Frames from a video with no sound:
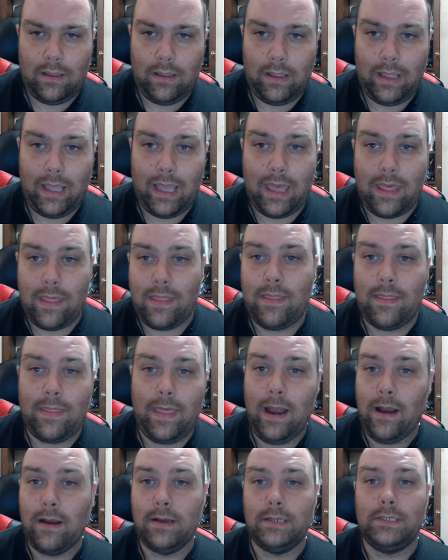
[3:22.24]
And
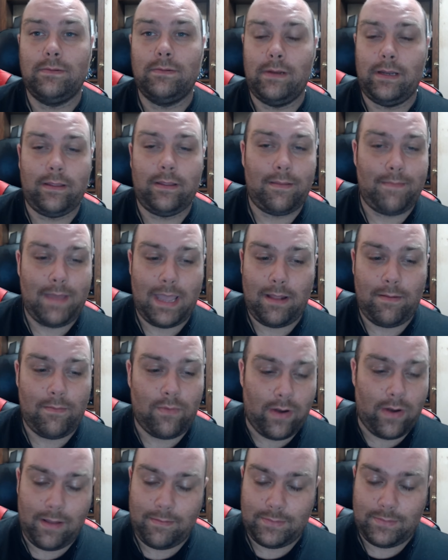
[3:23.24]
there's one of the main
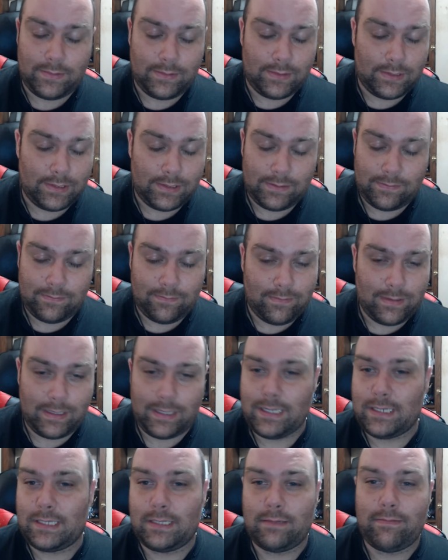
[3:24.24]
problems
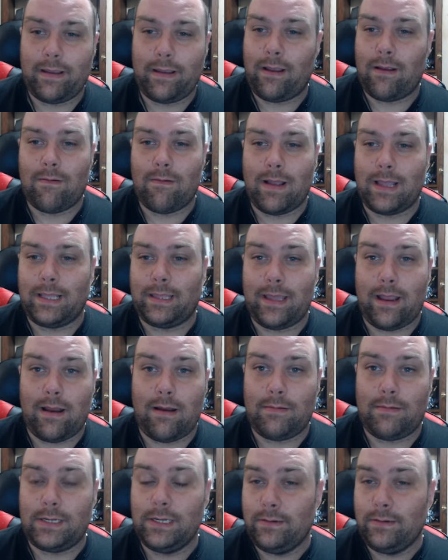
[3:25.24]
with this figure right there.